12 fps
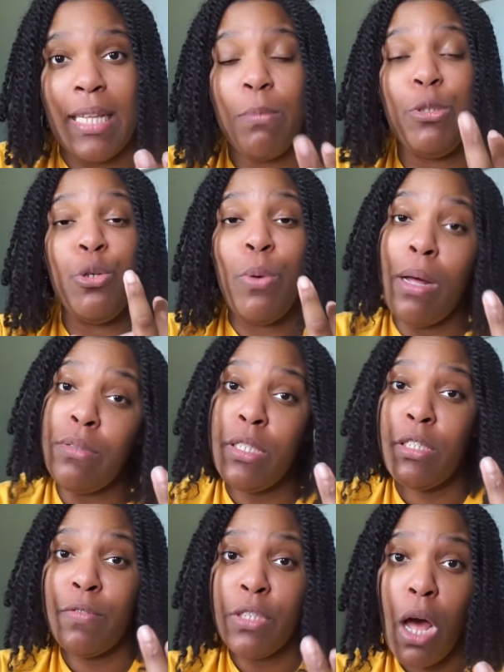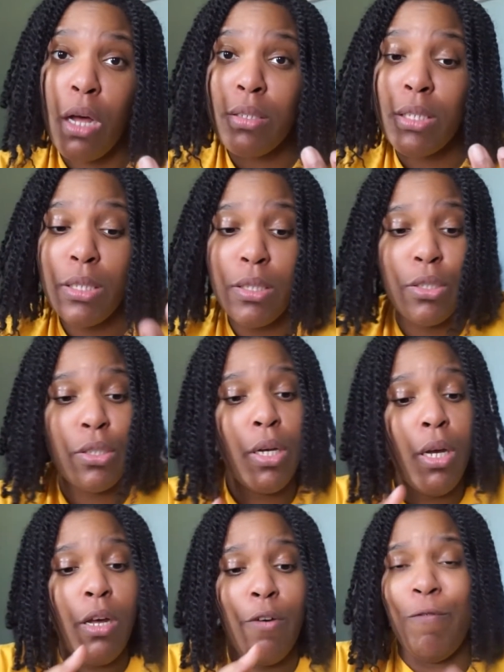Like 2 ounces of sausage,
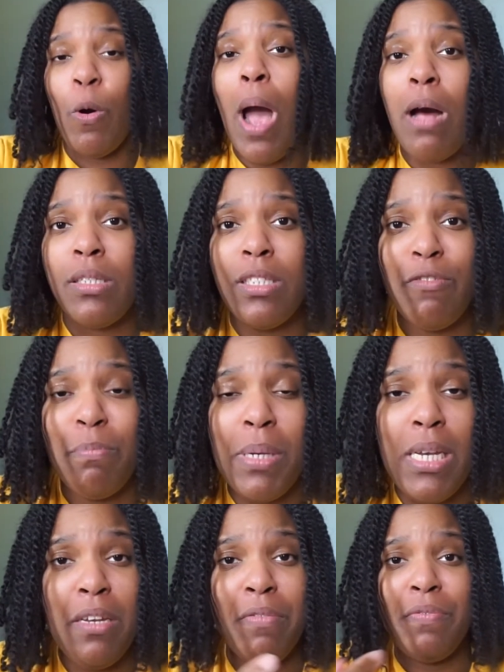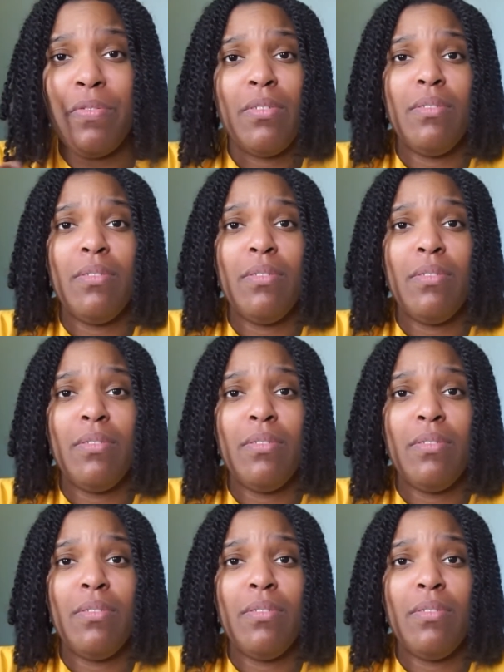4 ounces of beef,